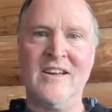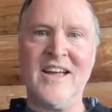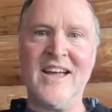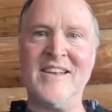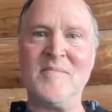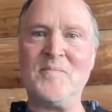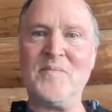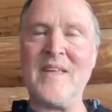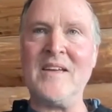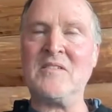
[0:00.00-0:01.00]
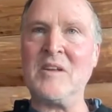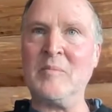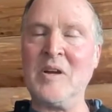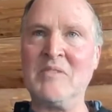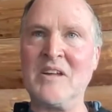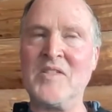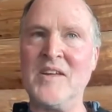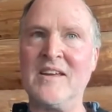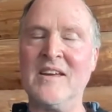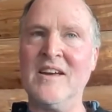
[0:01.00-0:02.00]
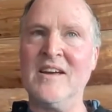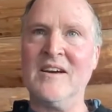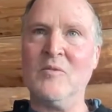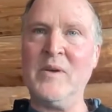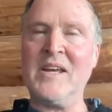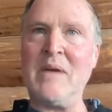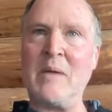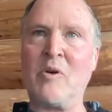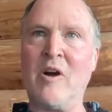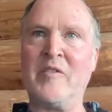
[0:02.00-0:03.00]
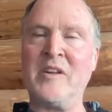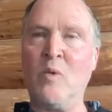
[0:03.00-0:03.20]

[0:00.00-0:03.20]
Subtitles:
And sometimes I think we can make prophecy.